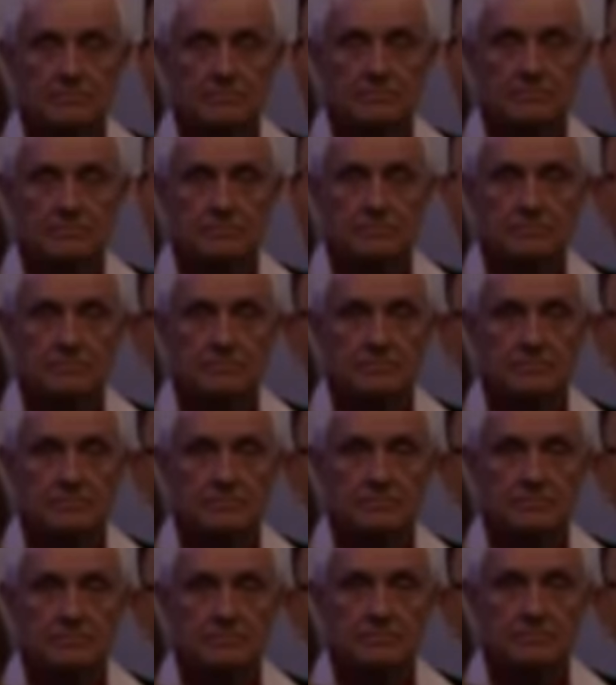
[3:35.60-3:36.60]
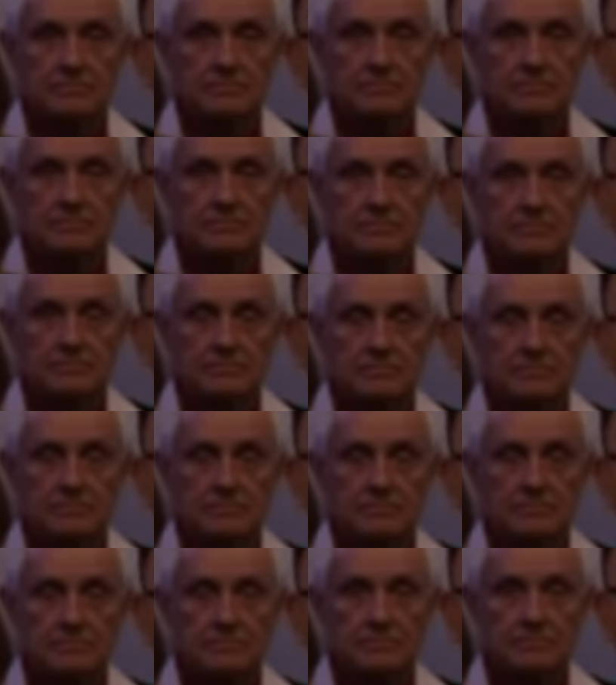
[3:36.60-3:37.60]

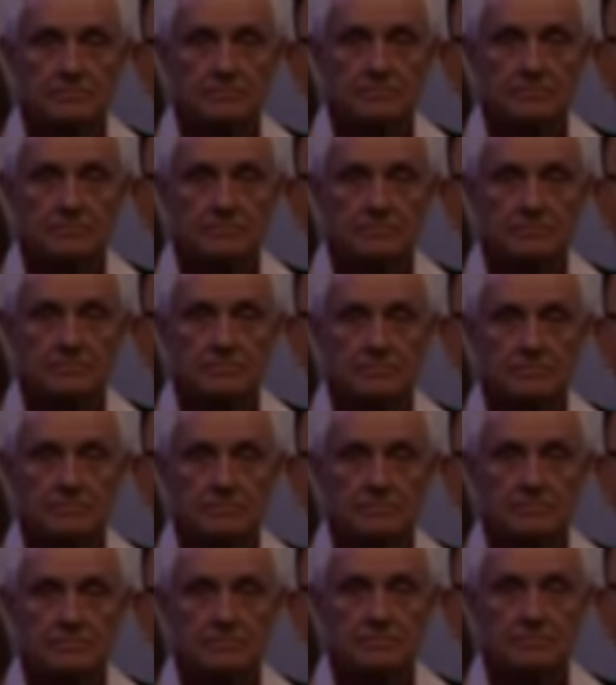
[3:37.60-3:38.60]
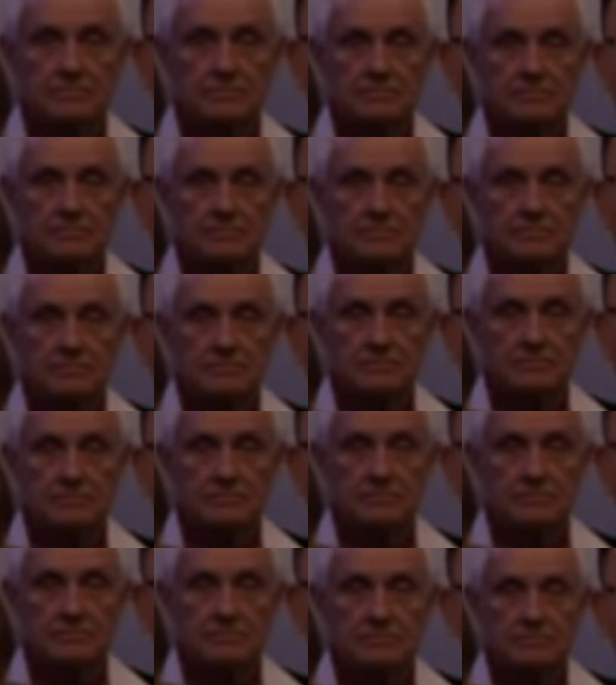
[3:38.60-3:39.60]

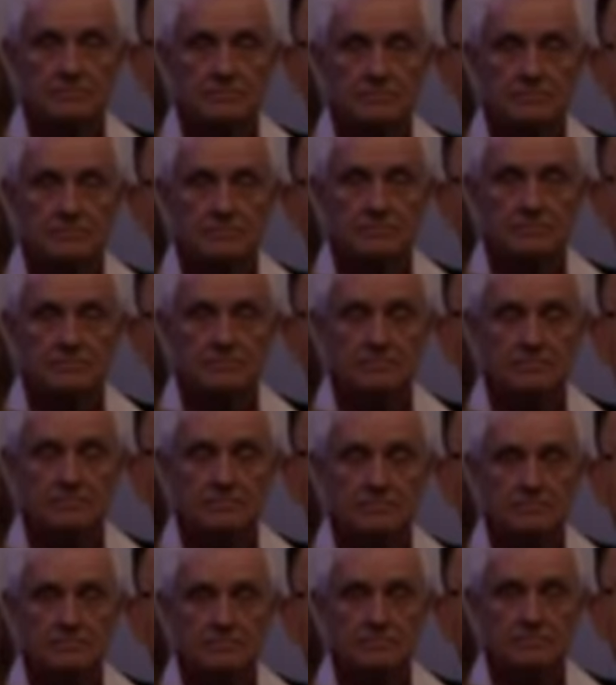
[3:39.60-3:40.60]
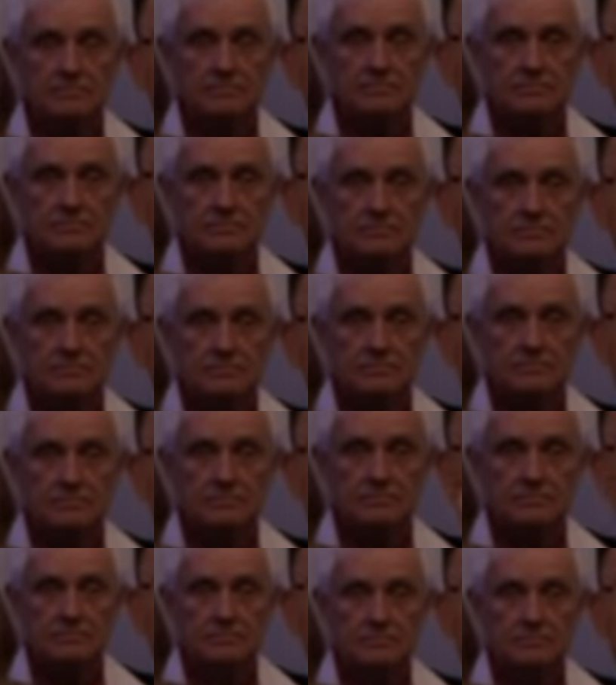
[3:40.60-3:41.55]
[no speech]